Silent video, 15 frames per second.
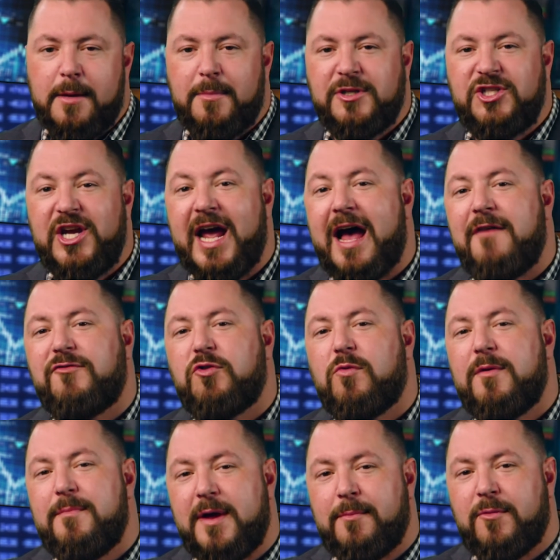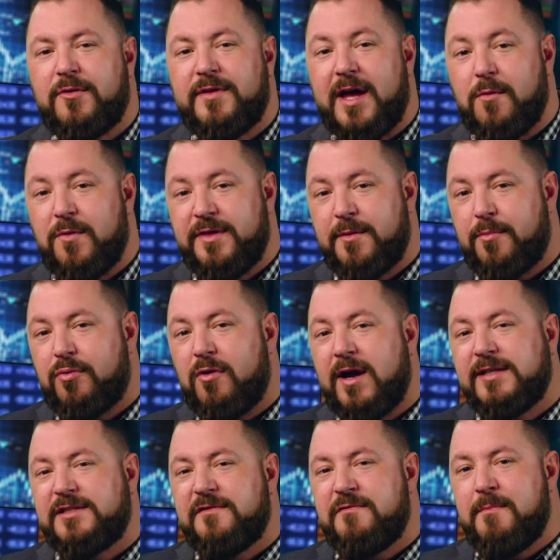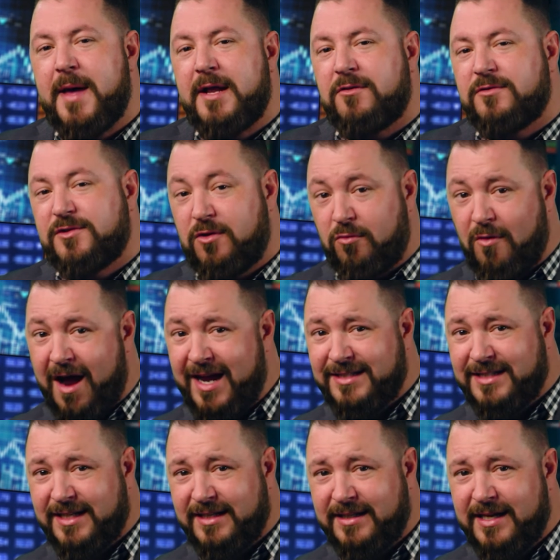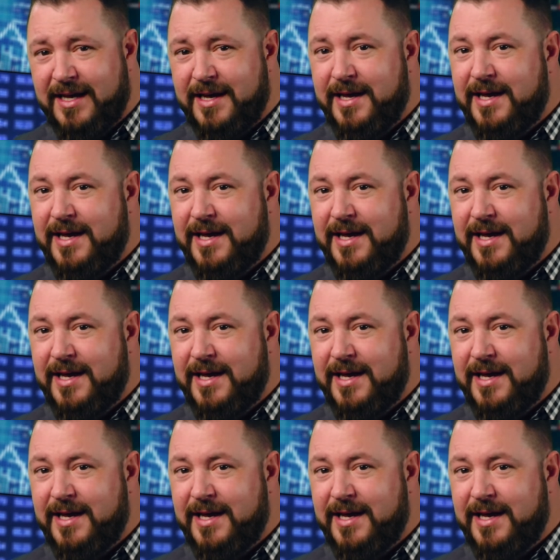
But you have to remember that when the price of metals are rising,